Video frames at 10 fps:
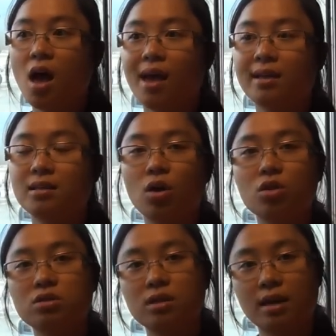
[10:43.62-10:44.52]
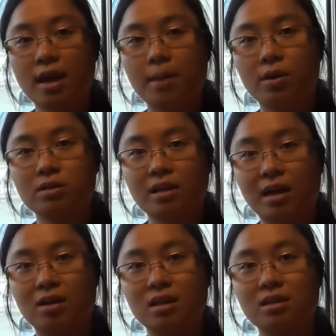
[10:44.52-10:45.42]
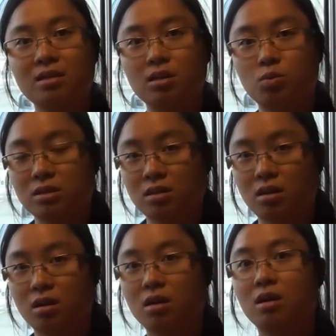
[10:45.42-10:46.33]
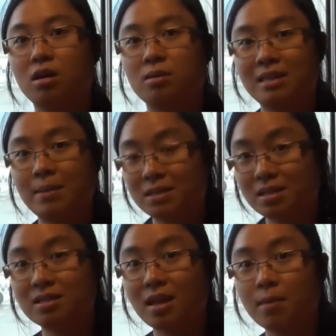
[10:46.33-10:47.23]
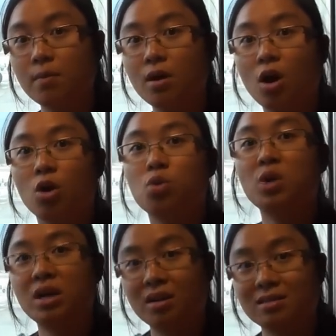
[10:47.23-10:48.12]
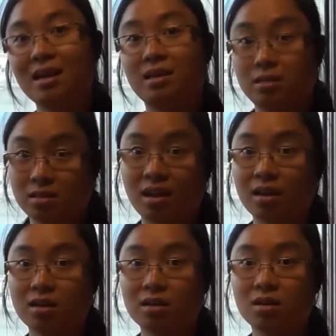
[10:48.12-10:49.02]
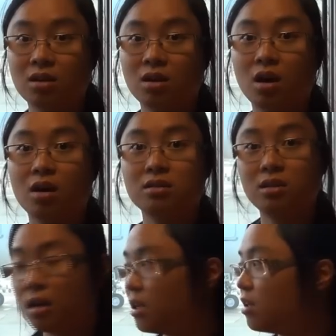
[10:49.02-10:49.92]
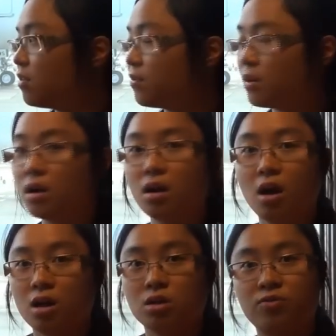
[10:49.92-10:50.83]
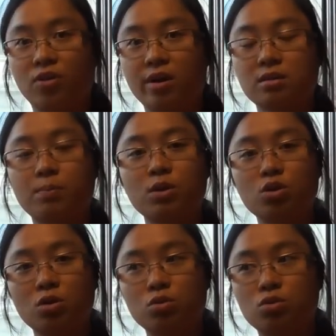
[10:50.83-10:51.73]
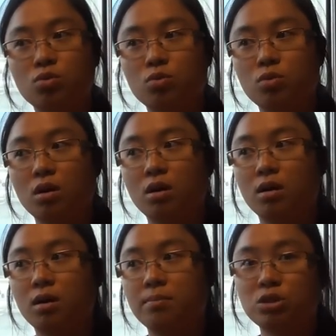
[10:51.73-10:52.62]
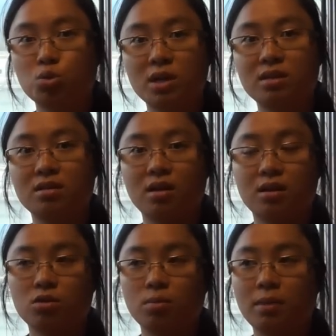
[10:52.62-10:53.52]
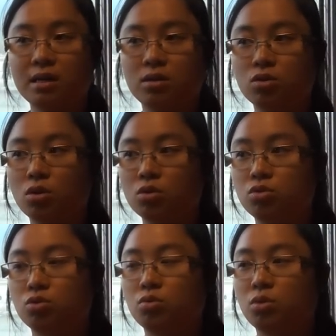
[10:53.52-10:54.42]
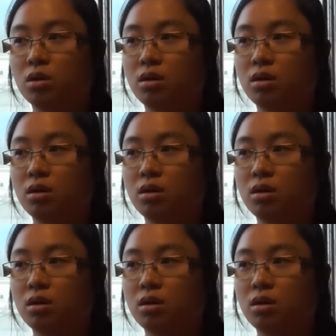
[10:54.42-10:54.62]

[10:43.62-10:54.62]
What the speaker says: And all the airports are connected with the same system who recognize the tag. And if, for example, you go to Madrid and your bag go to